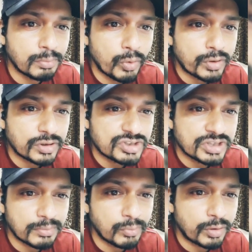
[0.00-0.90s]
more
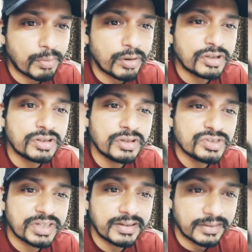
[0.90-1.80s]

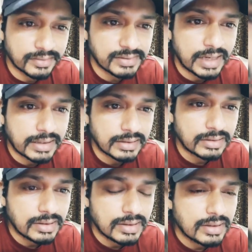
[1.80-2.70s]
about shared
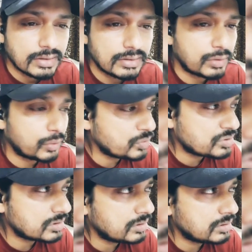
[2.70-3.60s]
understanding. The
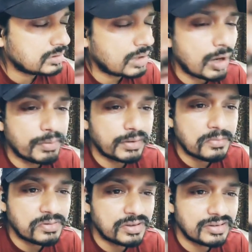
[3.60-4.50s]
question now
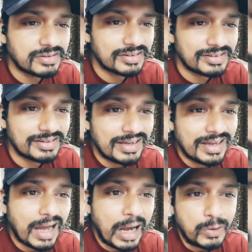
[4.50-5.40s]
becomes is
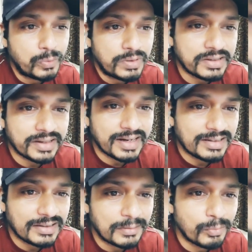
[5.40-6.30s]
how do we
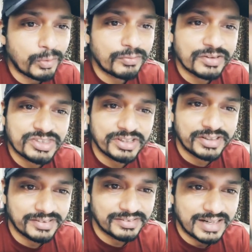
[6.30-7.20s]
create more of a
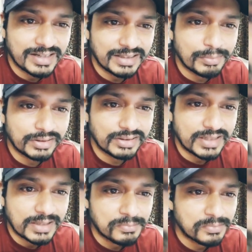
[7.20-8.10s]
shared understanding among the
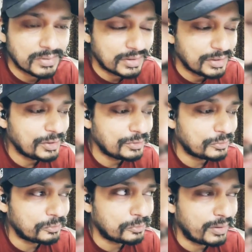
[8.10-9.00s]
team?
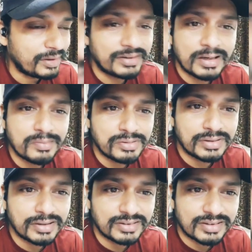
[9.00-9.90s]
So here
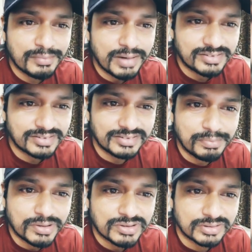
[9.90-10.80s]
comes the Scrum Master in
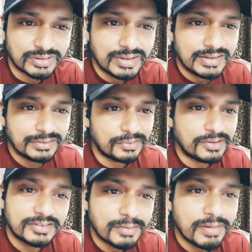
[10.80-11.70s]
the picture. So
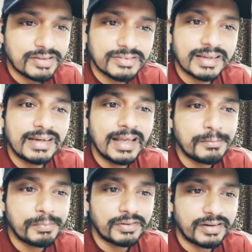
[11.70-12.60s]
Scrum Master can
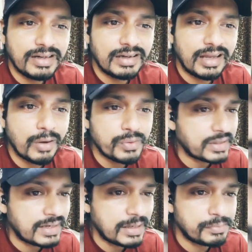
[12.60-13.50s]
help here, right? How he
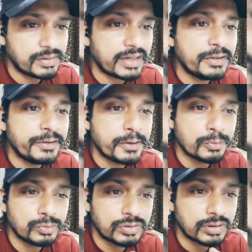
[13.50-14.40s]
can help? He can
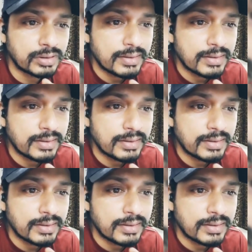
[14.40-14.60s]
introduce,